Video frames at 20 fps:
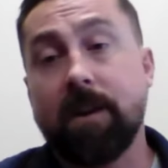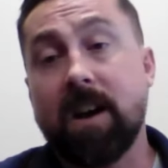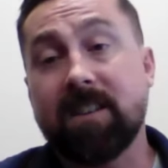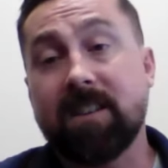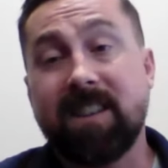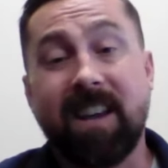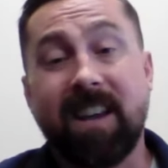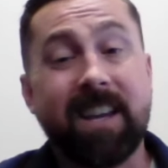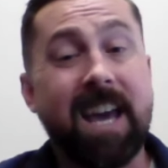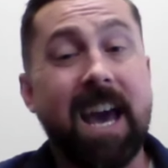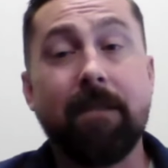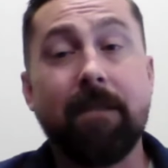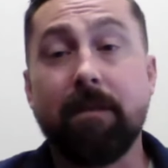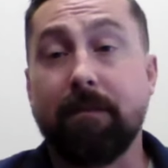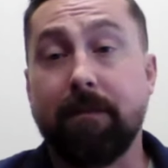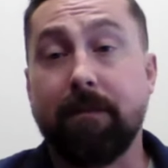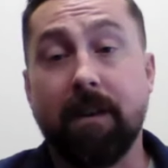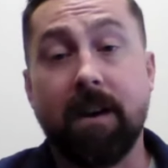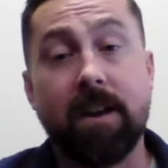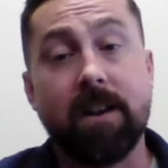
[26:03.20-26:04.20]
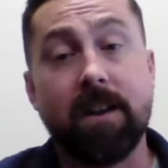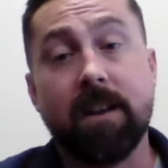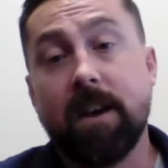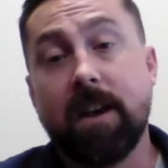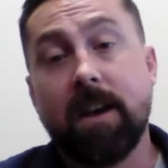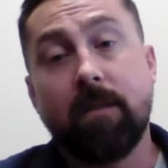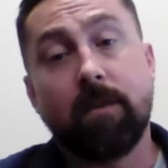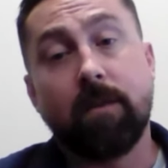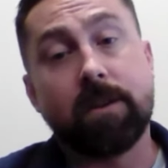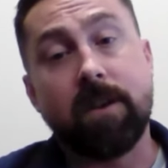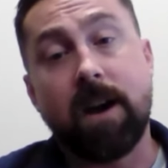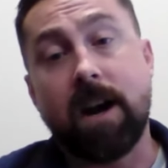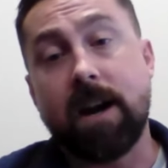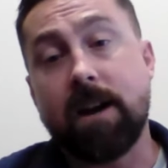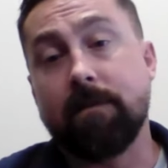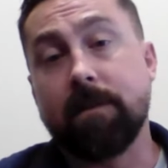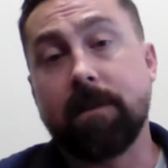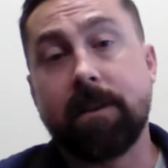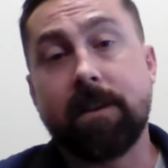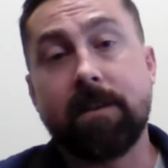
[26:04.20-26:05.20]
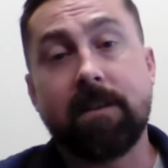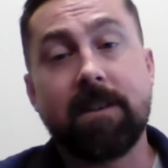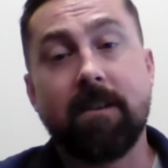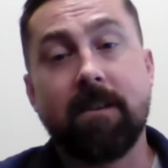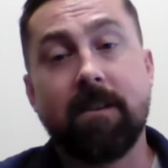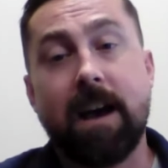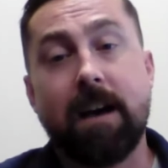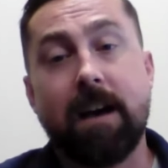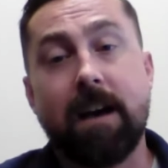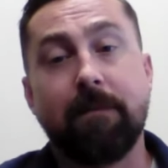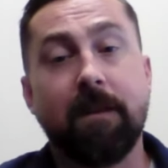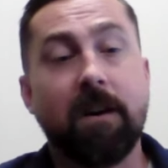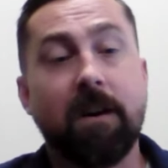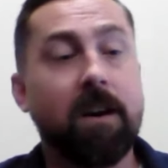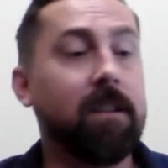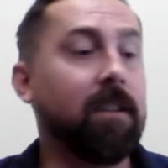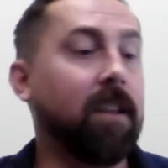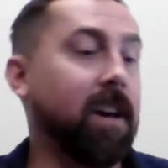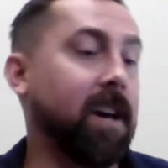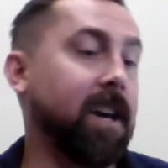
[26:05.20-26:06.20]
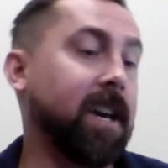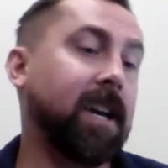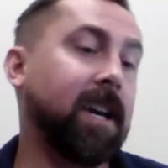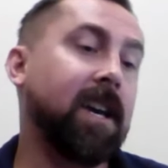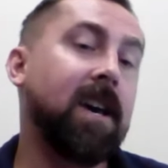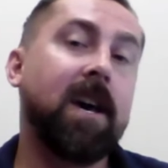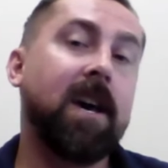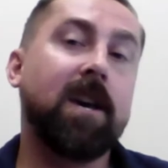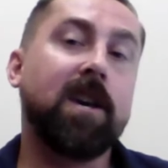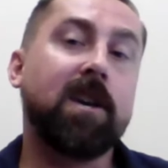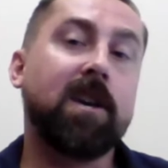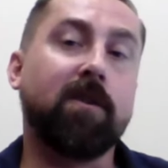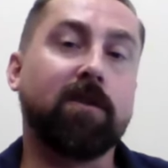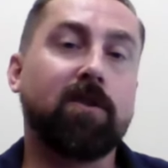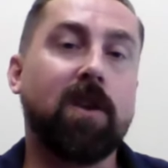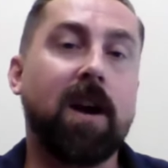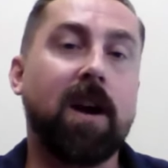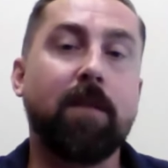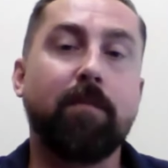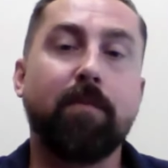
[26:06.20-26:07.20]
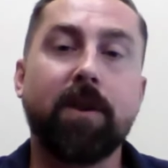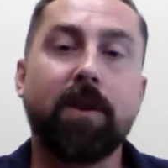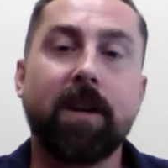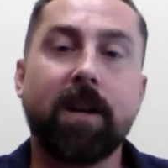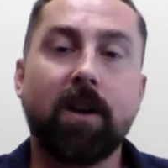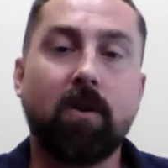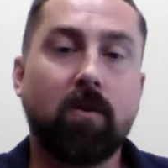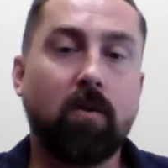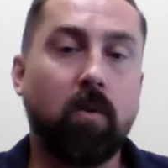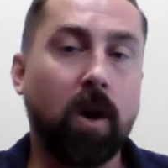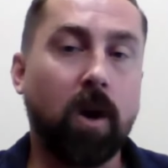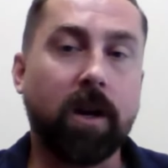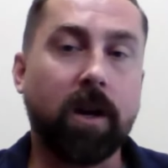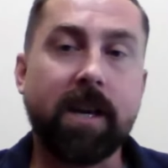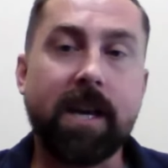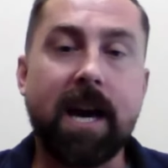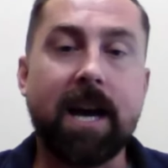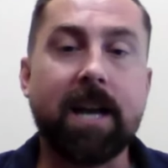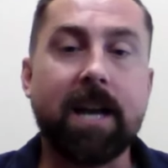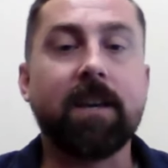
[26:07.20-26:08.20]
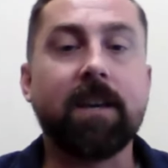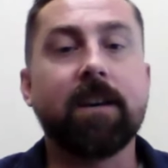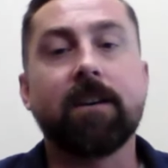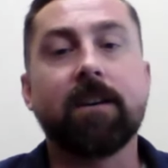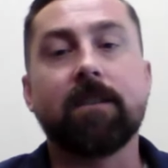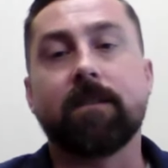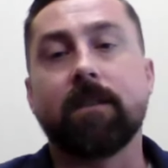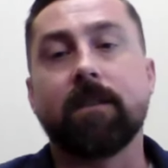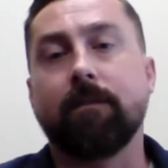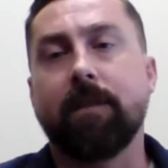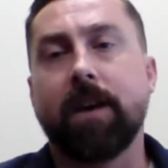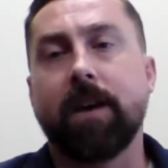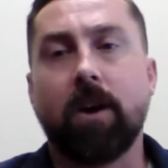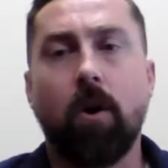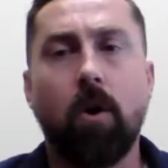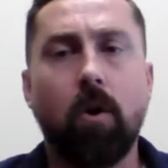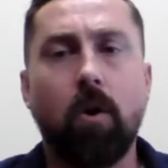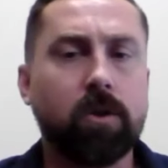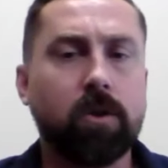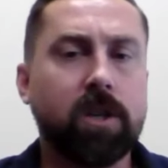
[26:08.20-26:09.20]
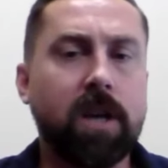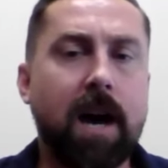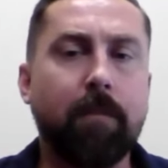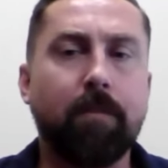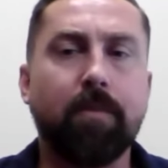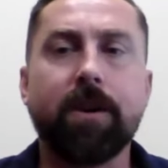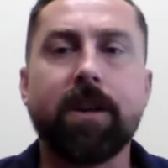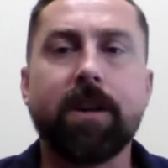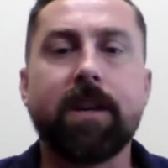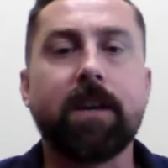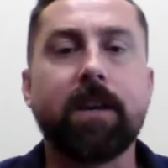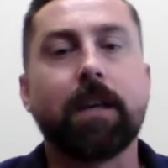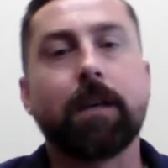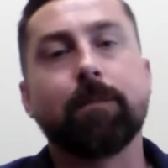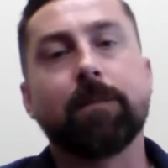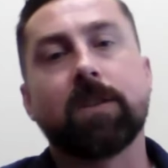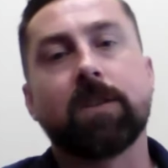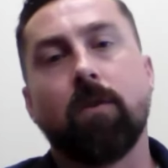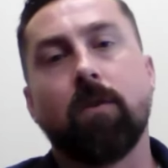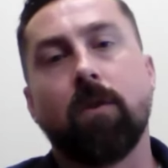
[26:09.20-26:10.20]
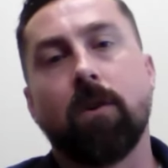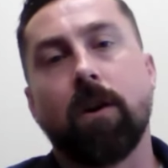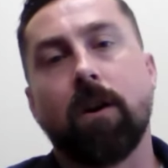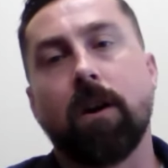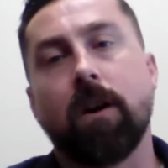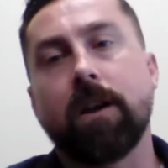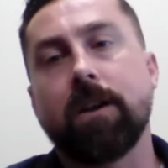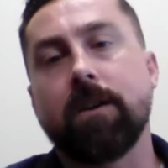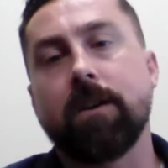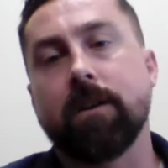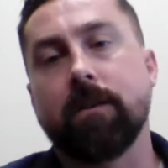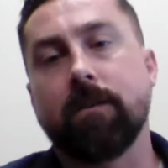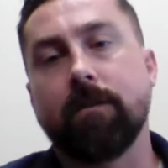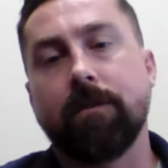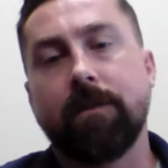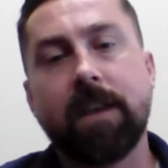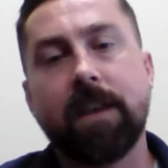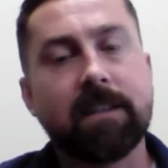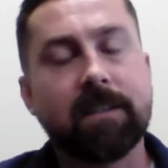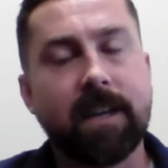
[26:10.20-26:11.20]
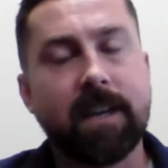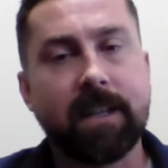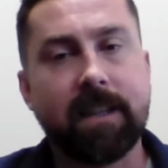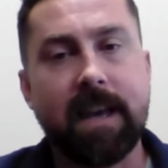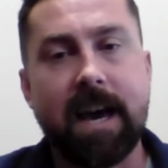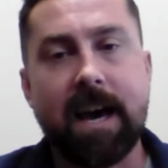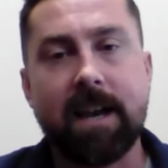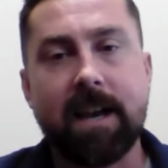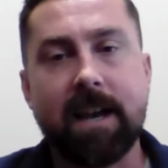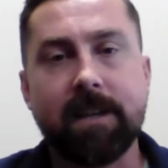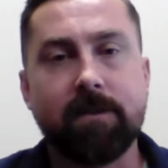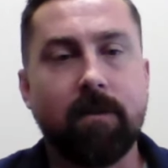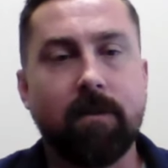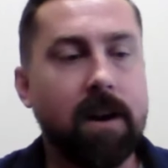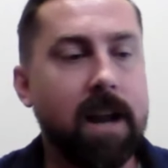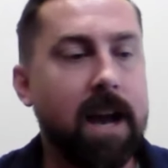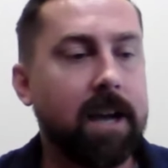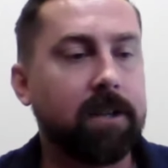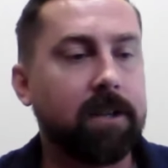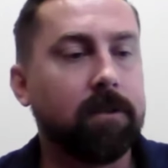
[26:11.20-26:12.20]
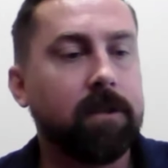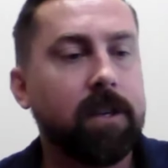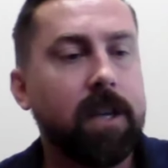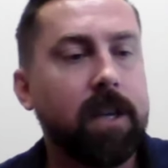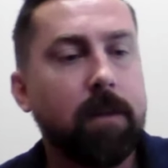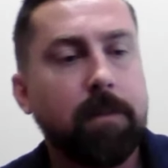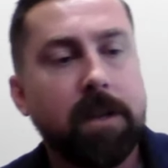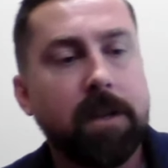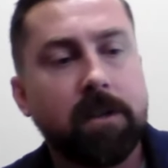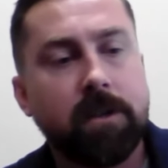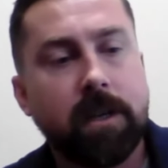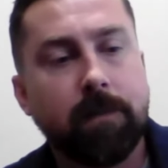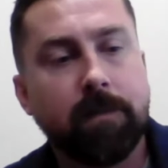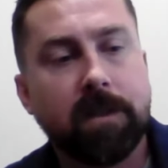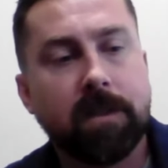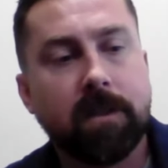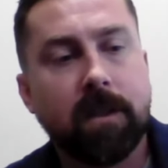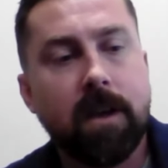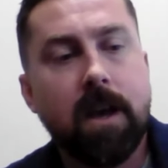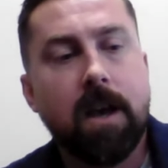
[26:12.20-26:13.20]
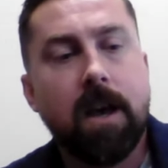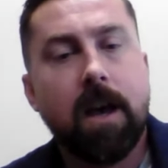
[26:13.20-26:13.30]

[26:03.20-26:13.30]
for us, like having fun. We're trying to really, you know, have fun, like, you know, trying to put in quirky ideas of like whole shot preams or, you know, things like that into our national championships.